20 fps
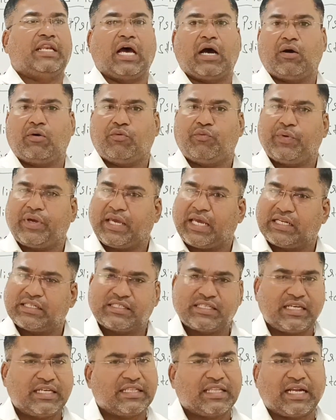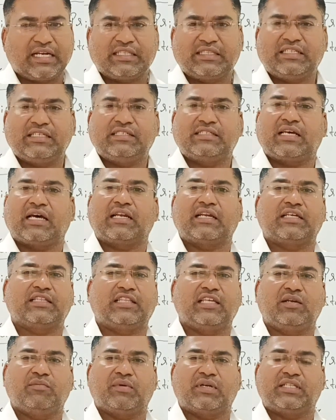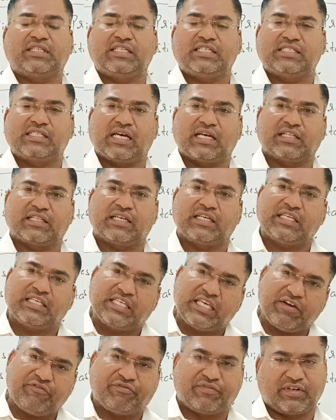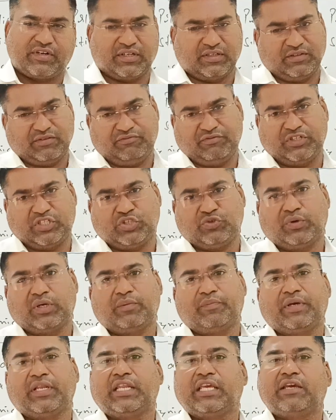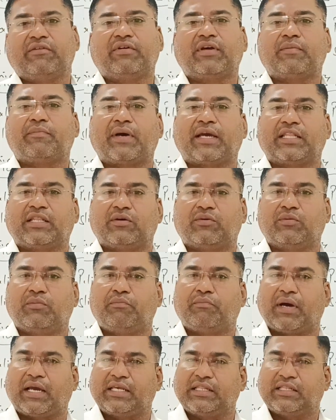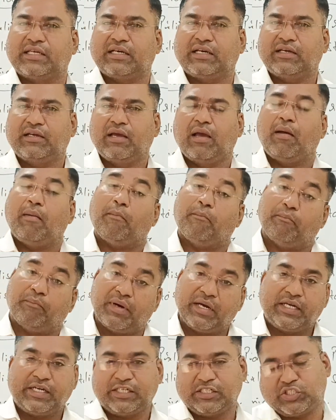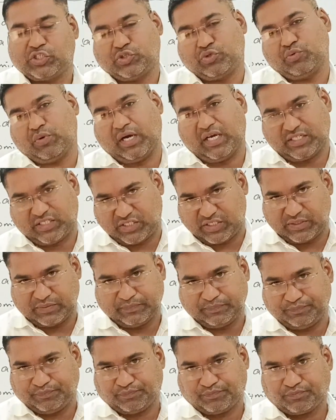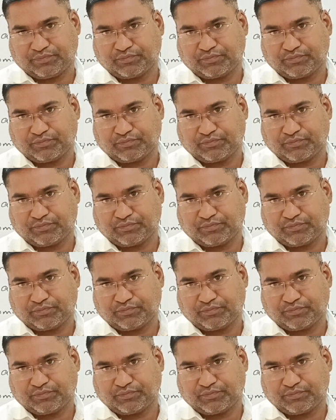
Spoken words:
Now we can say that these are nothing but these are the gift which were being given by the whom by the British to us.